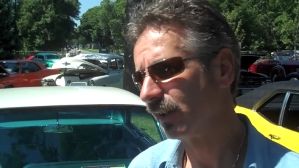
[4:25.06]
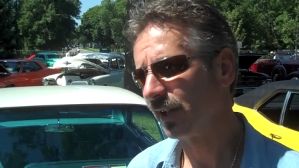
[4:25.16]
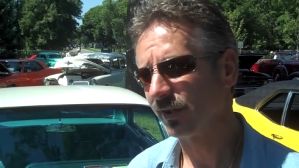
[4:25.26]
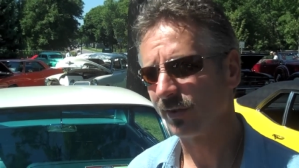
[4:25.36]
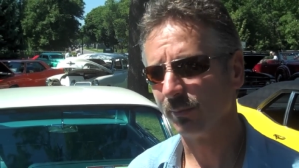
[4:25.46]

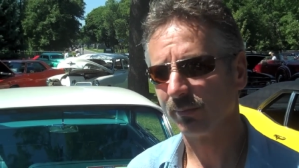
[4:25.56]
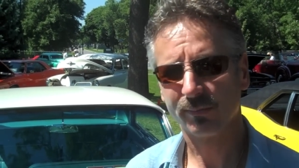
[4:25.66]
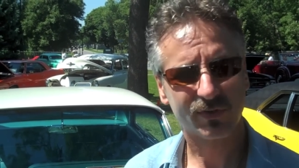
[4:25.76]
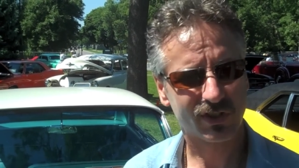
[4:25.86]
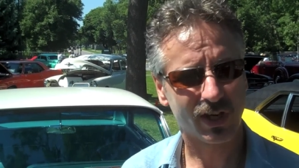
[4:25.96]
custom
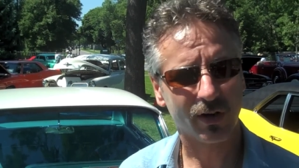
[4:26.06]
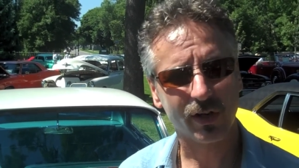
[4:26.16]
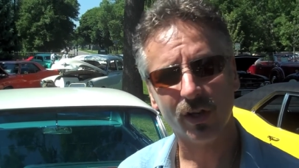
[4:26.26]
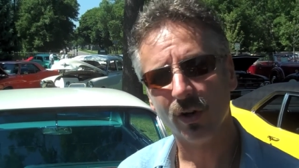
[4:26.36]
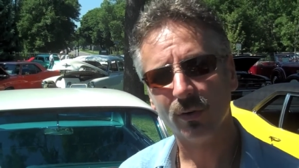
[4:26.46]

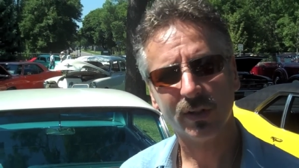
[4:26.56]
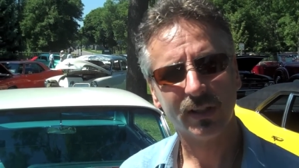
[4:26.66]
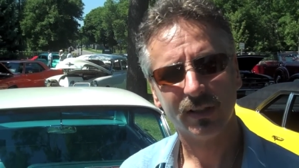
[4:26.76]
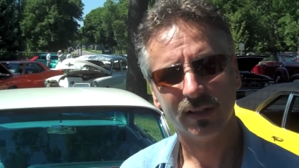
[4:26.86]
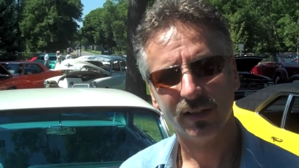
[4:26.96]
stereo,
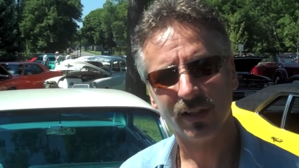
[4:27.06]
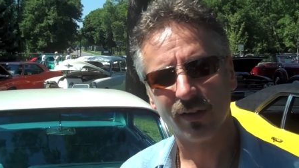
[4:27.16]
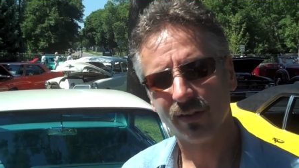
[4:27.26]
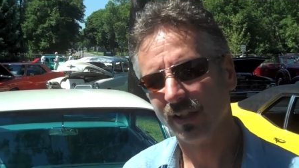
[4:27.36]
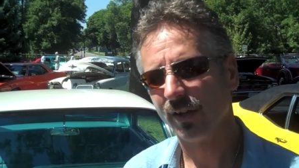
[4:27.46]

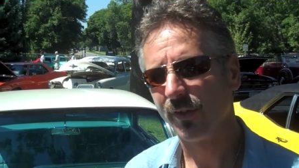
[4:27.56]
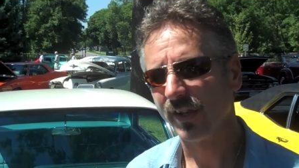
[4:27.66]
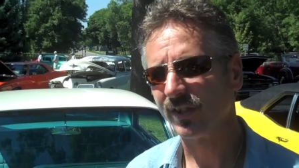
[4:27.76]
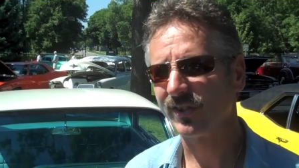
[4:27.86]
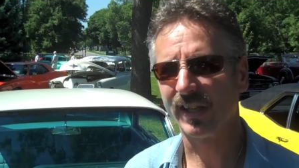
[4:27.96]
little
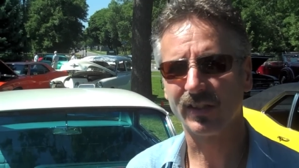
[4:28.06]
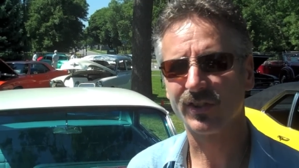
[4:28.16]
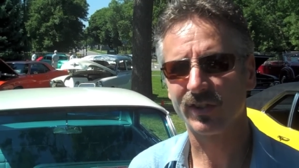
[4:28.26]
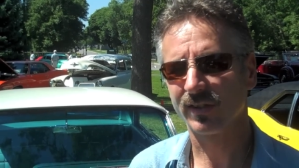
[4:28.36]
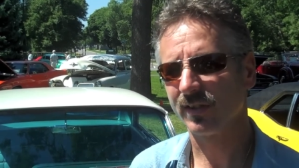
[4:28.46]
things,
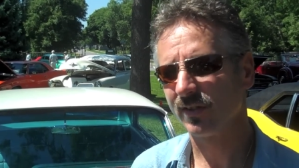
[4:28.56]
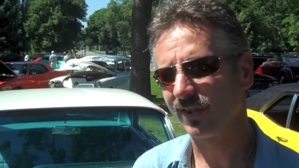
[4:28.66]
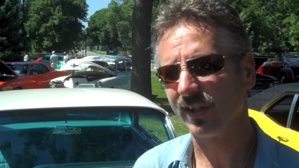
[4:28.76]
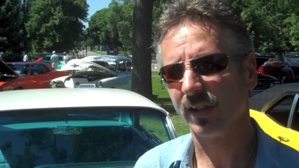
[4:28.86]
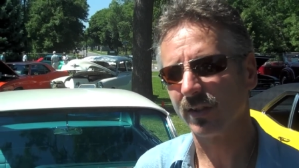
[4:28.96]
stainless
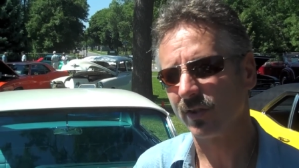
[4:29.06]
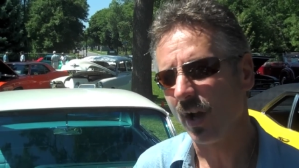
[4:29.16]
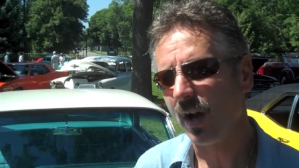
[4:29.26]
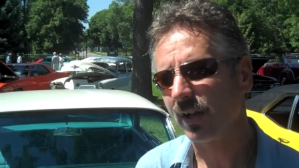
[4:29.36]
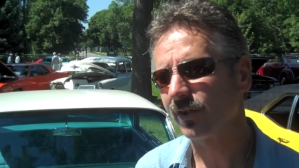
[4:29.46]
steel
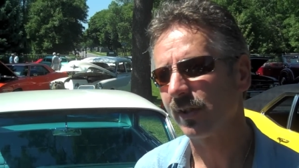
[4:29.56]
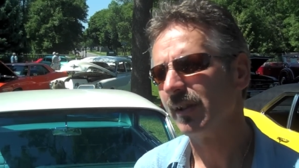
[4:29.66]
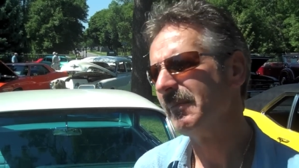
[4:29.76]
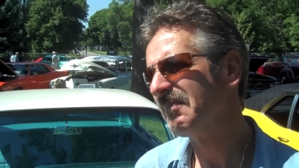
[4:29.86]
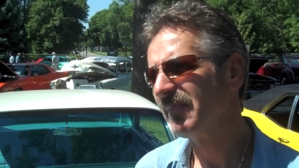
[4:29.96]
exhaust.
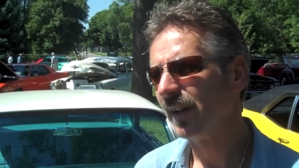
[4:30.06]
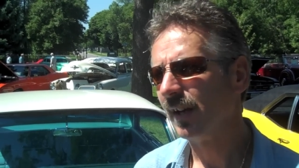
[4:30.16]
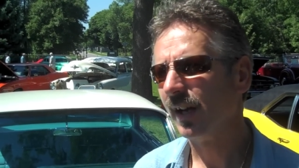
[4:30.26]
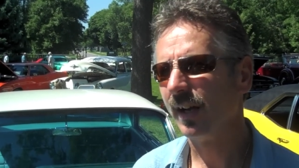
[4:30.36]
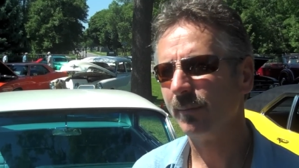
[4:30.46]

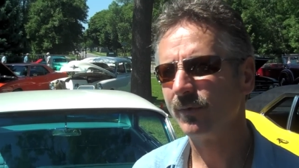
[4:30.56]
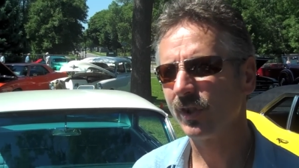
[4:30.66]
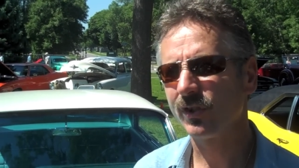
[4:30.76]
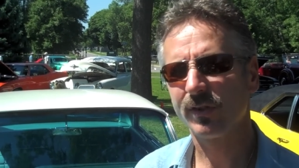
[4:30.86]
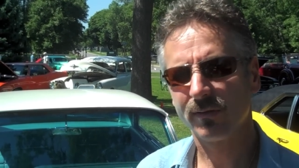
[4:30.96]

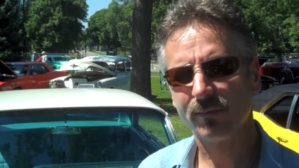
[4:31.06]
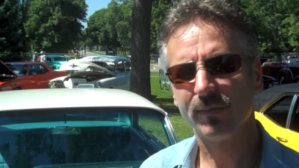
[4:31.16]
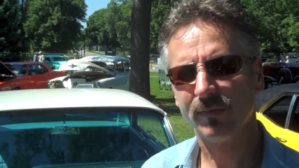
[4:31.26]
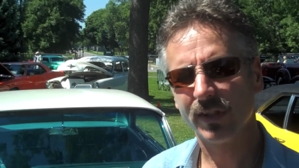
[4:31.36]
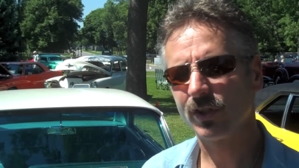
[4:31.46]
Just
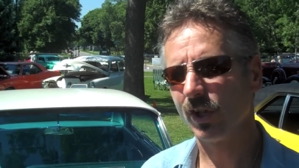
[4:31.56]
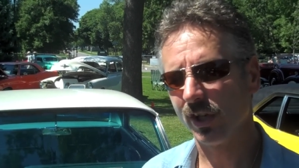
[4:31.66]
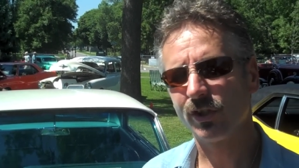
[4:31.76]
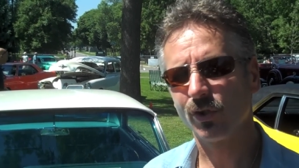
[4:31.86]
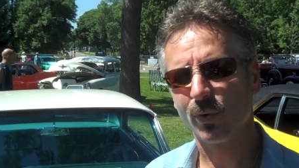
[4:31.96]
it's
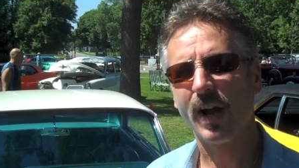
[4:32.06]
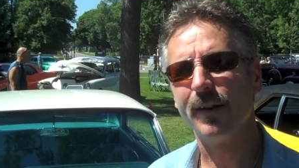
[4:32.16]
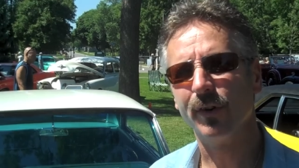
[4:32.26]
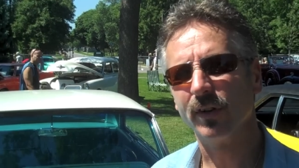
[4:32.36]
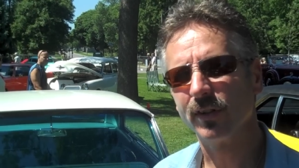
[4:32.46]
a
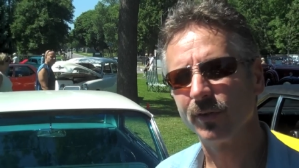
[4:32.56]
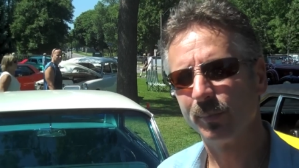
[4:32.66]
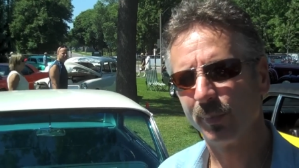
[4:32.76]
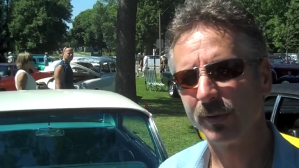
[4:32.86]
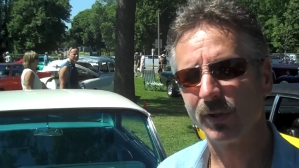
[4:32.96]
driver.
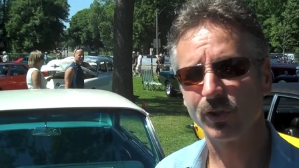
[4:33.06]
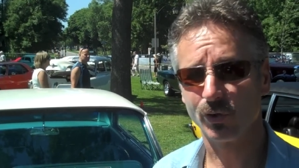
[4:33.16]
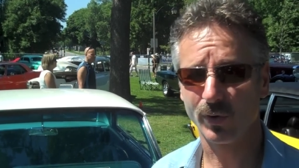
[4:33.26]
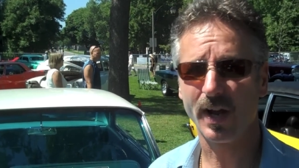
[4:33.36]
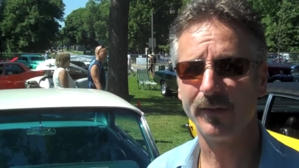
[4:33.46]
It's pretty much a
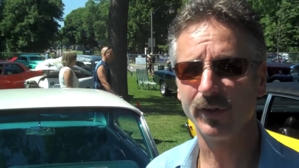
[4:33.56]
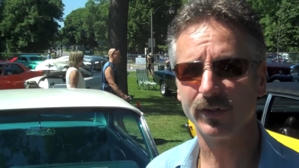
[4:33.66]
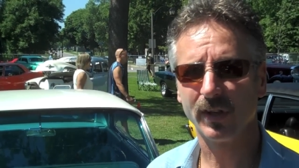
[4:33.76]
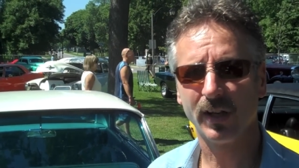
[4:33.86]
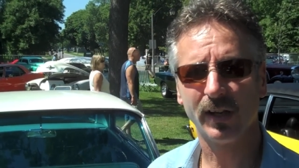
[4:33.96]
driver.
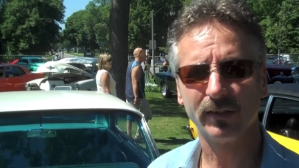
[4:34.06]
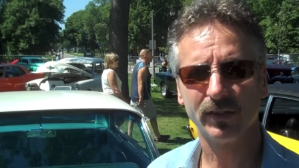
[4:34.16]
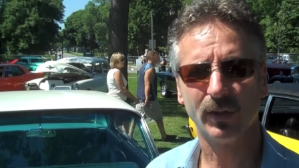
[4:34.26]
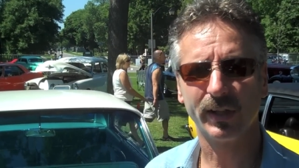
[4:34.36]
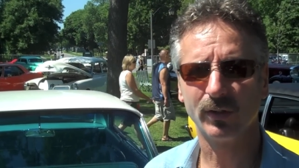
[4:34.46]

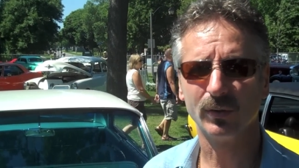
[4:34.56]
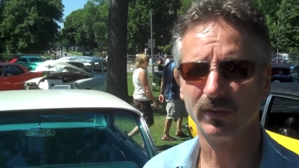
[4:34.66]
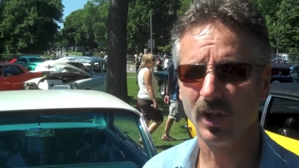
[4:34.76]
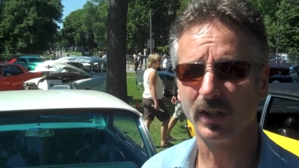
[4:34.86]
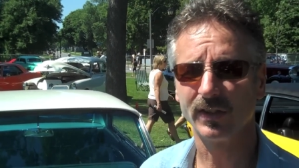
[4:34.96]
You know, I go long